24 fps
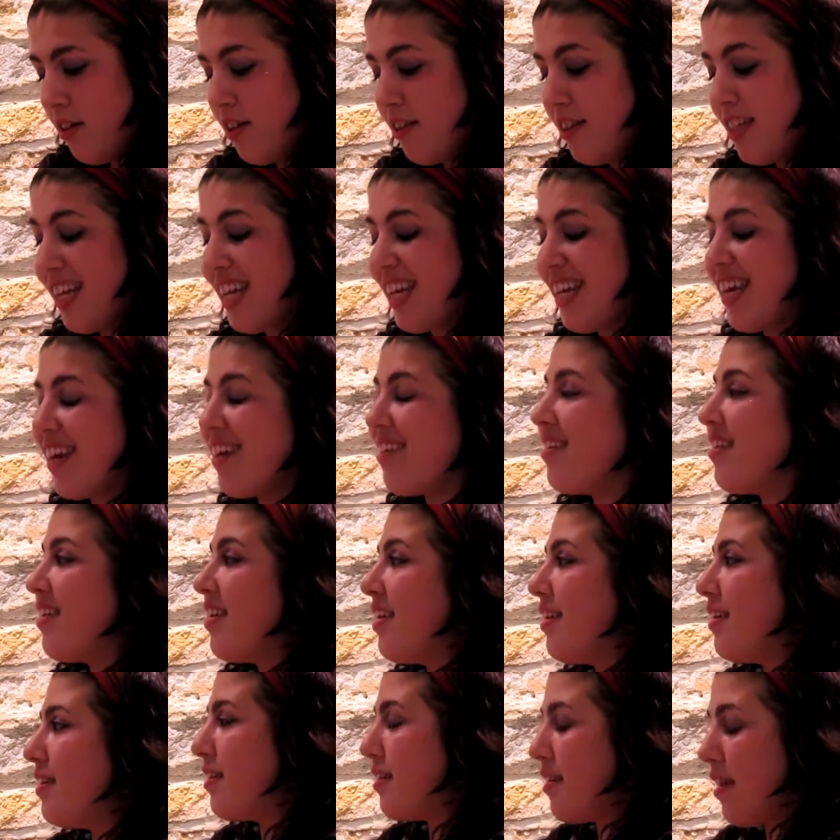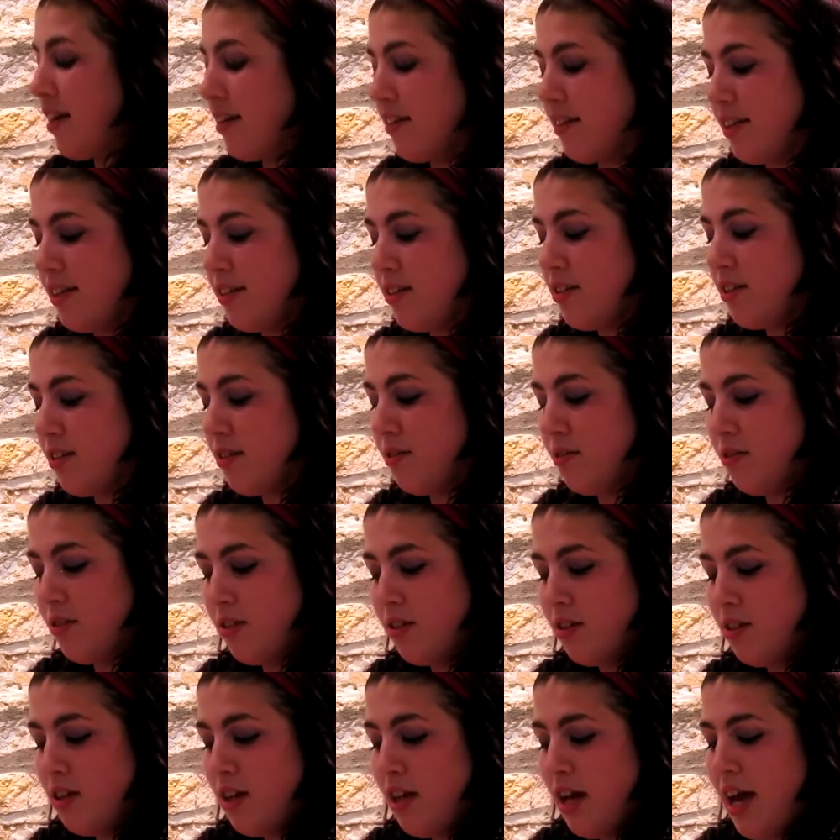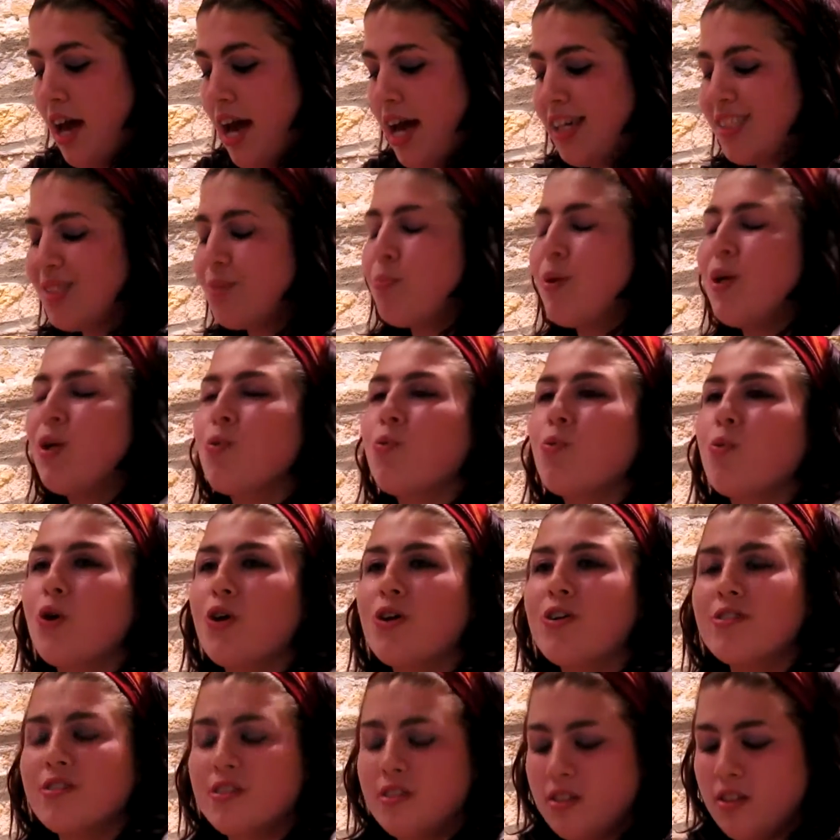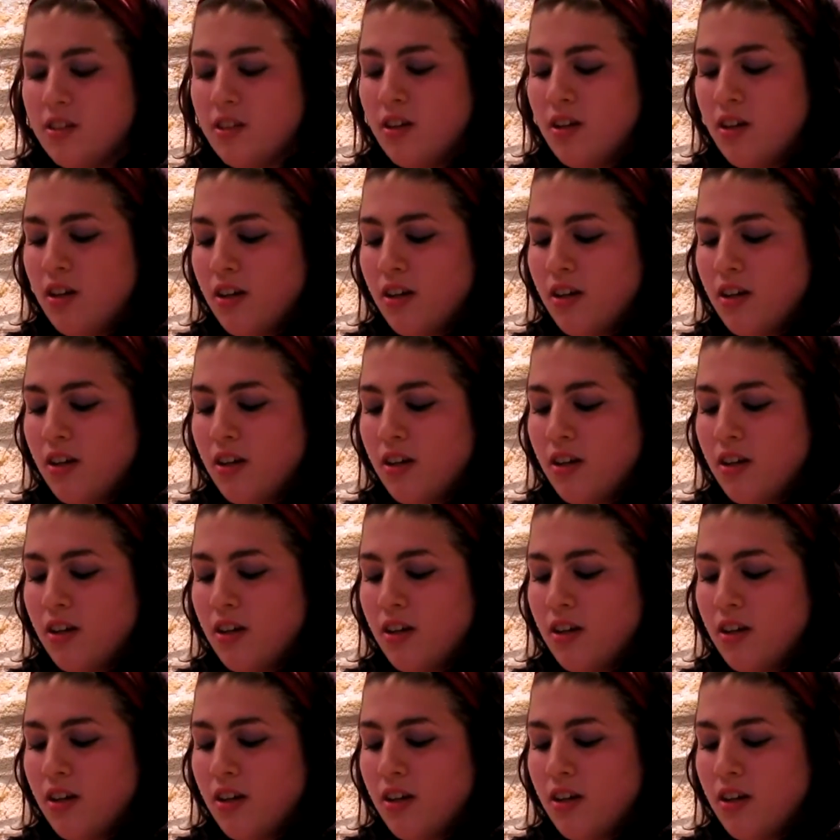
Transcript: Then again, he did not need to. As mere words,